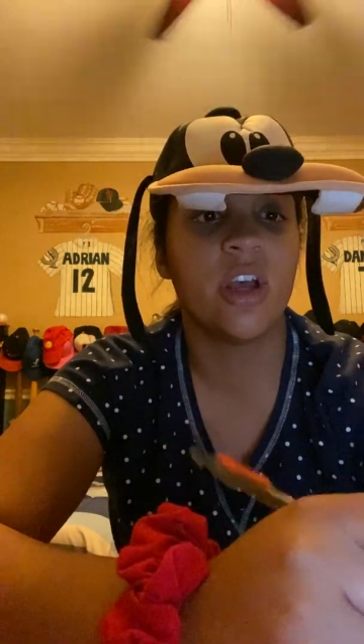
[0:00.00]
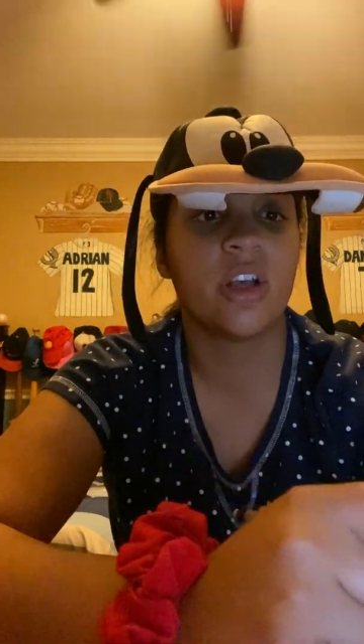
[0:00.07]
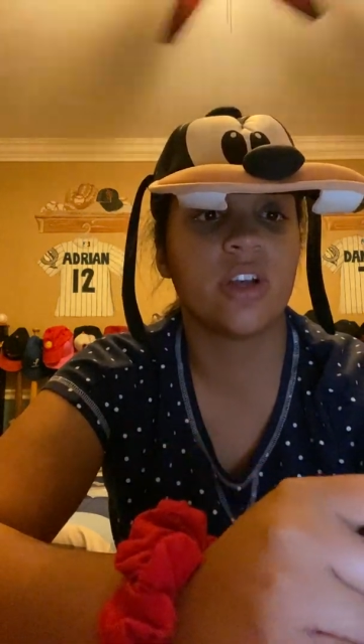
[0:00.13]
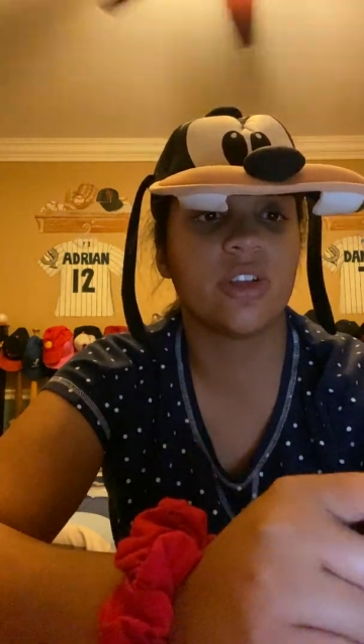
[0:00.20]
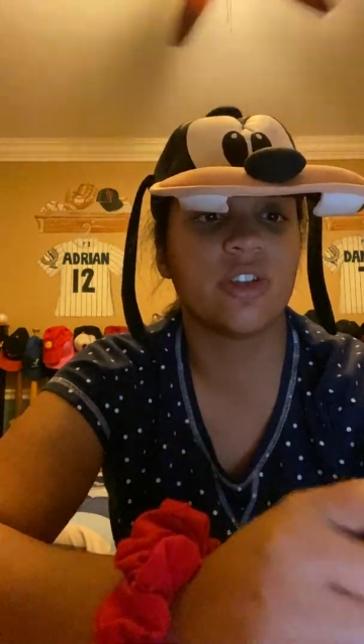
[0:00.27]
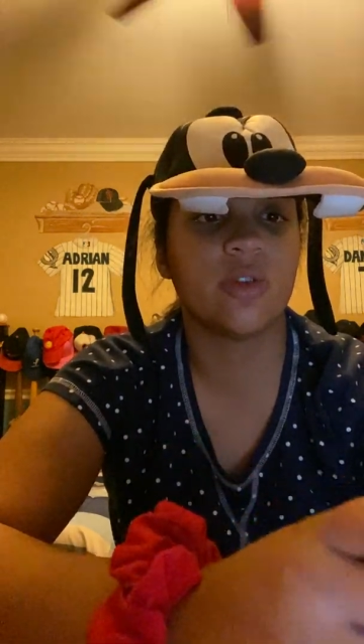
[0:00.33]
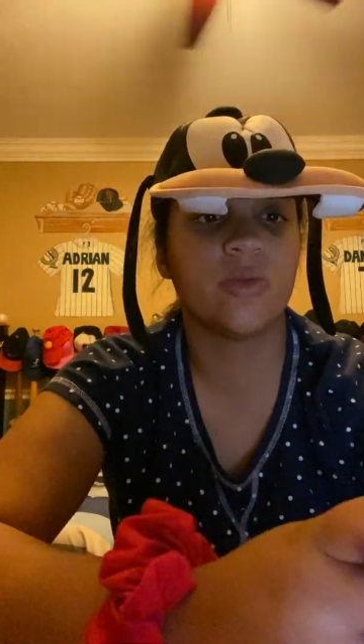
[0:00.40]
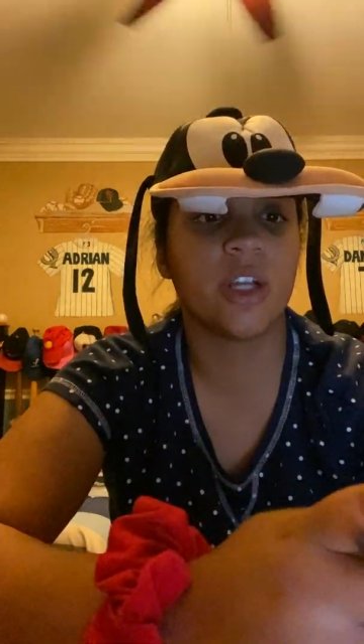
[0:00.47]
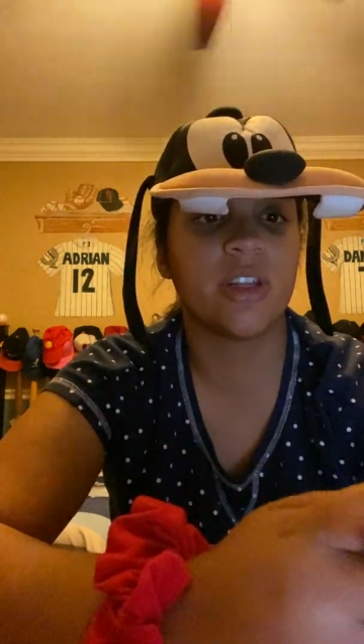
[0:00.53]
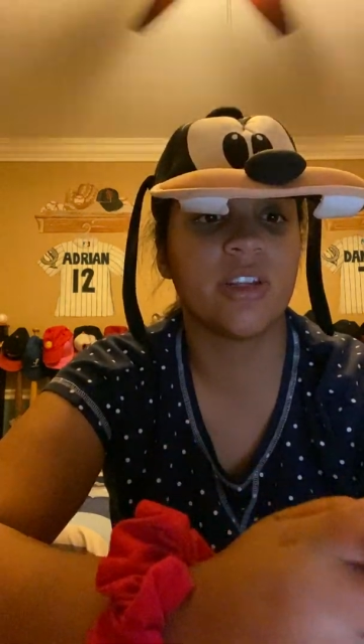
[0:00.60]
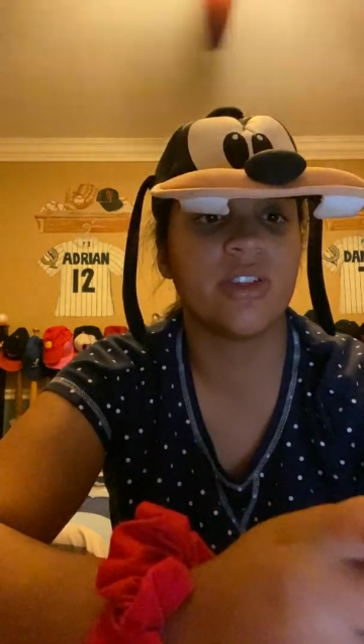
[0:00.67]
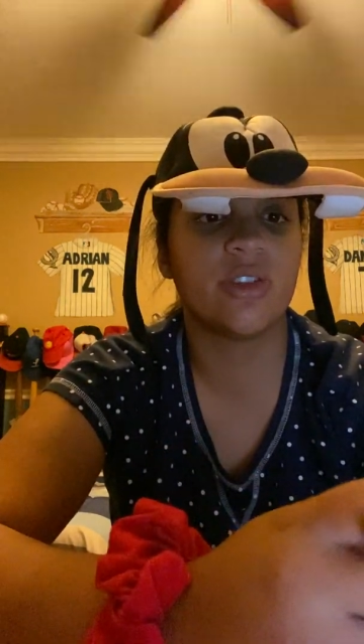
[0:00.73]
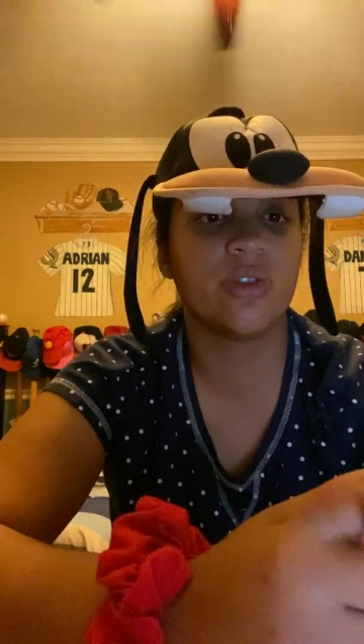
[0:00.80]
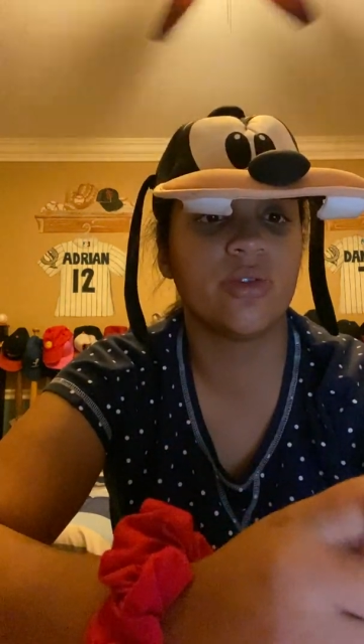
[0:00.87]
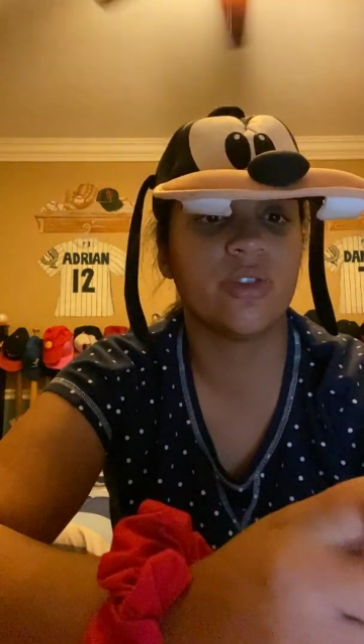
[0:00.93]
consumed at
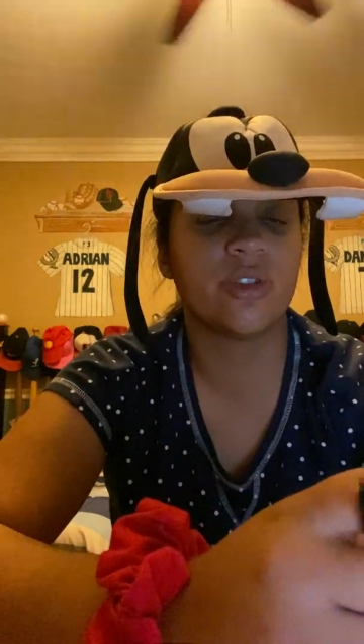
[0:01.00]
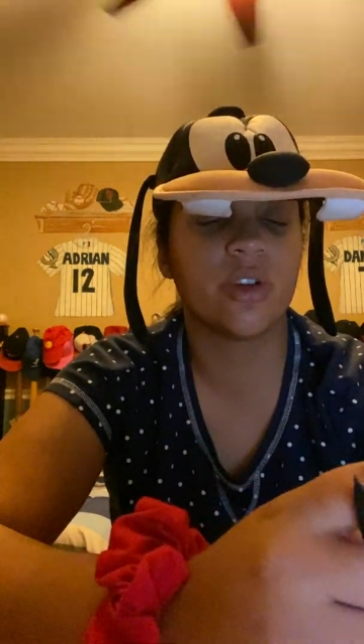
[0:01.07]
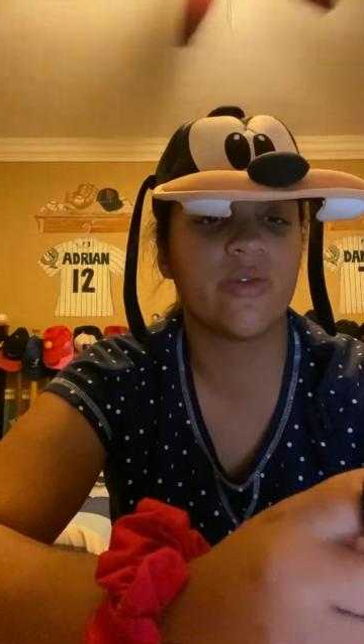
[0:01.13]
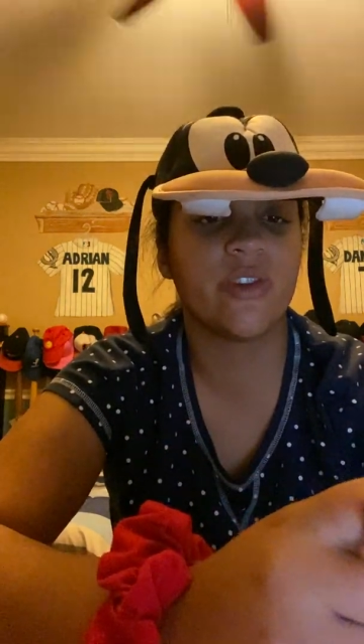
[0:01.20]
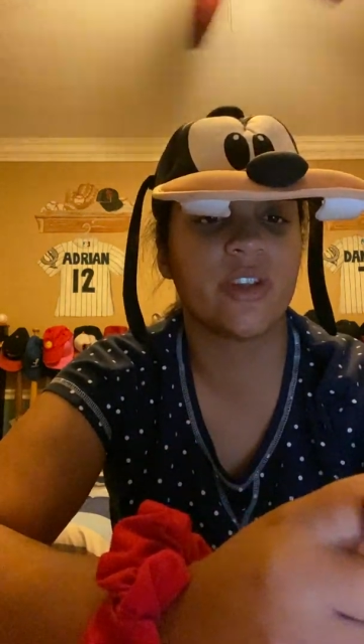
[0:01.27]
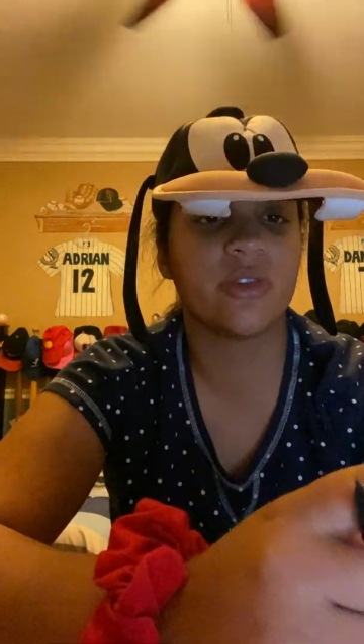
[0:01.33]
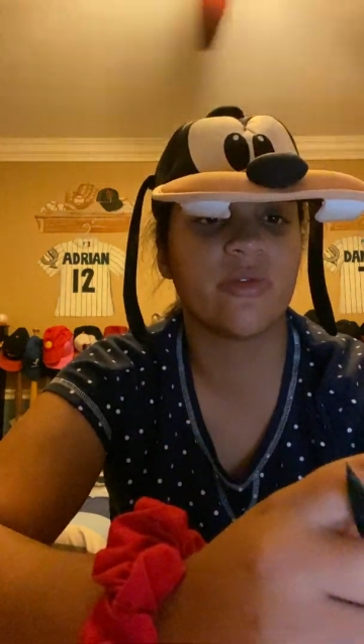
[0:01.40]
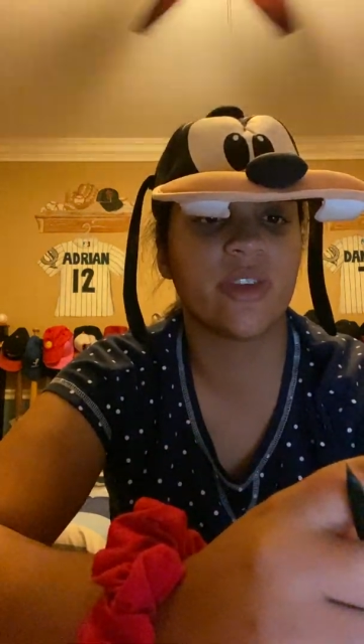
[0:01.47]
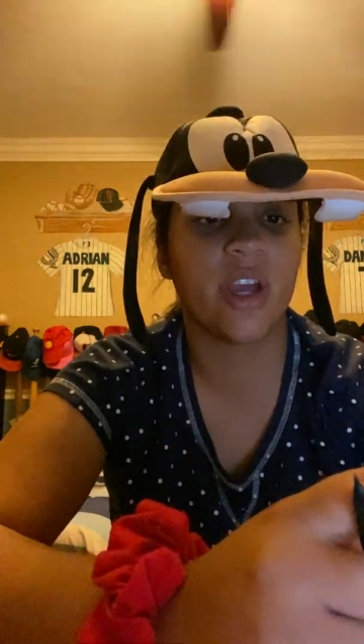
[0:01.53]
least 2 servings of